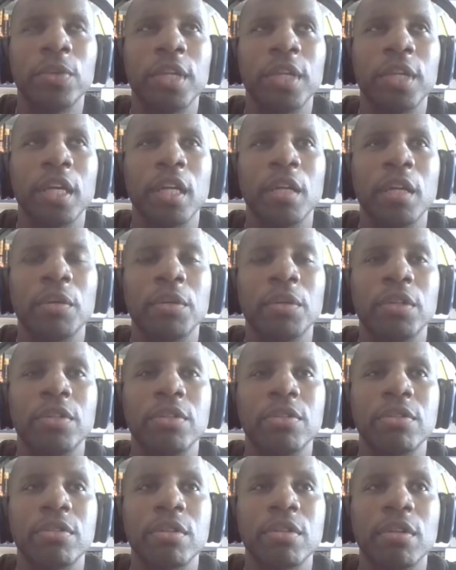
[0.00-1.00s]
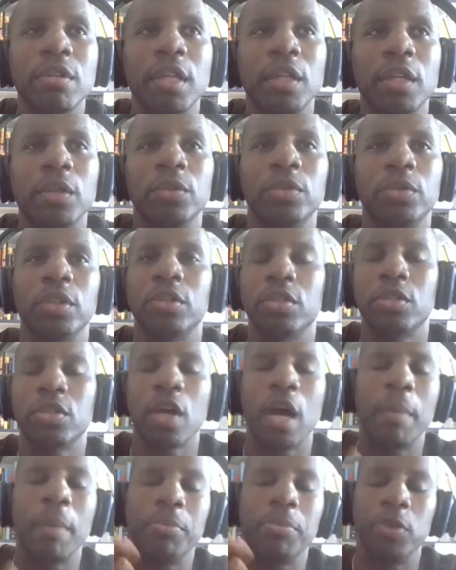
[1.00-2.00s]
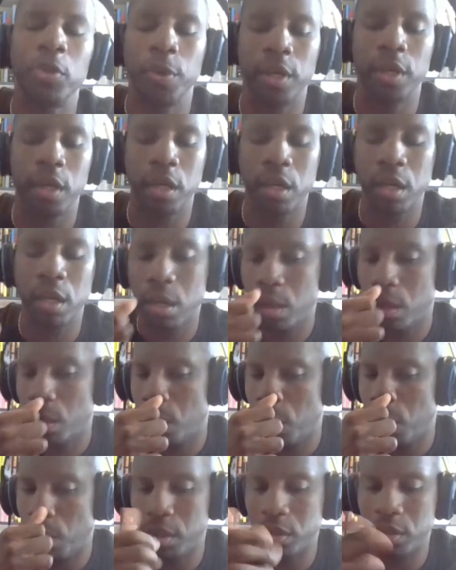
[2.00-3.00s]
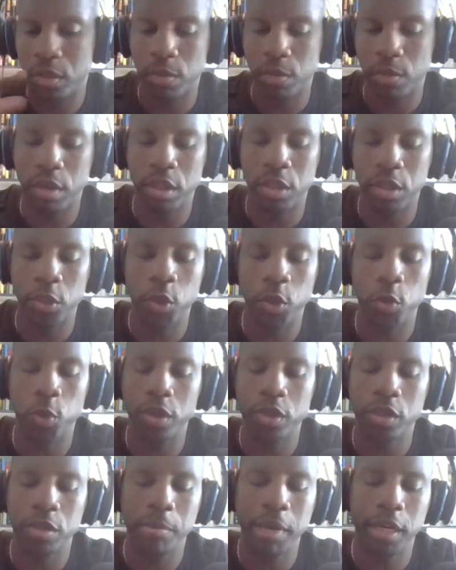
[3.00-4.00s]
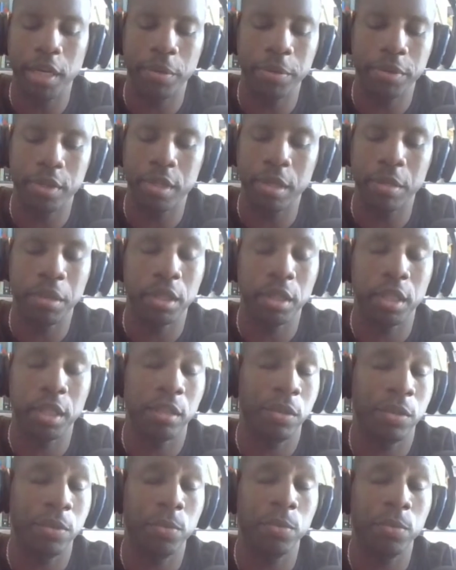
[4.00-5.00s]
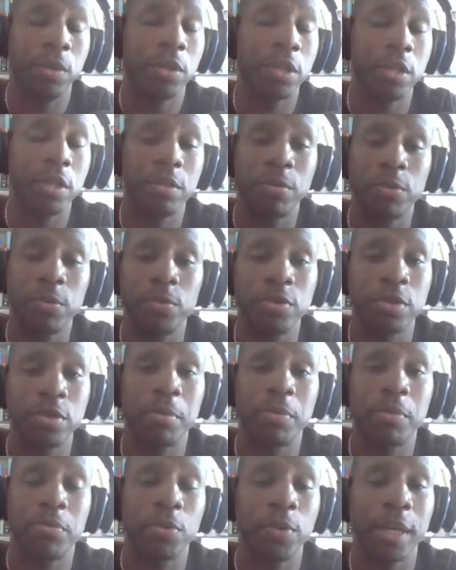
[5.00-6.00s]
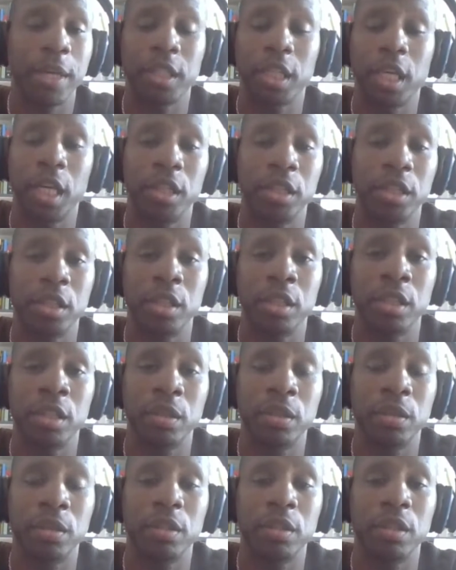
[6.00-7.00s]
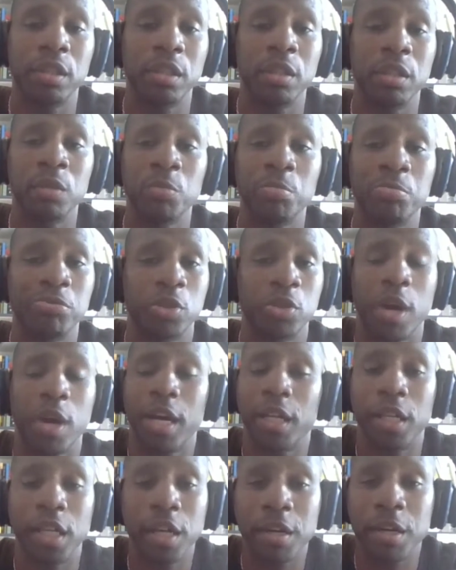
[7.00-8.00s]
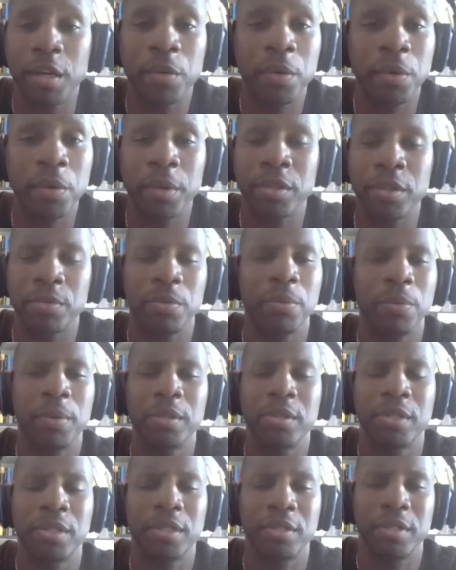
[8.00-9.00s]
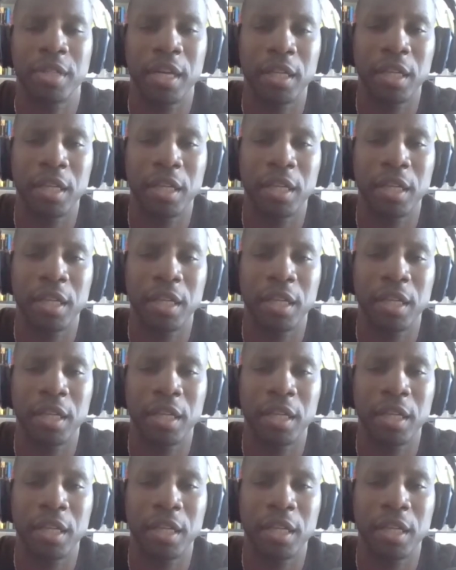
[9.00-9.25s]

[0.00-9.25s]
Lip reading: it was that you should stop doing one-to-one and doing one-to-many? Was it something that you learned through education or trial and error? What was it exactly?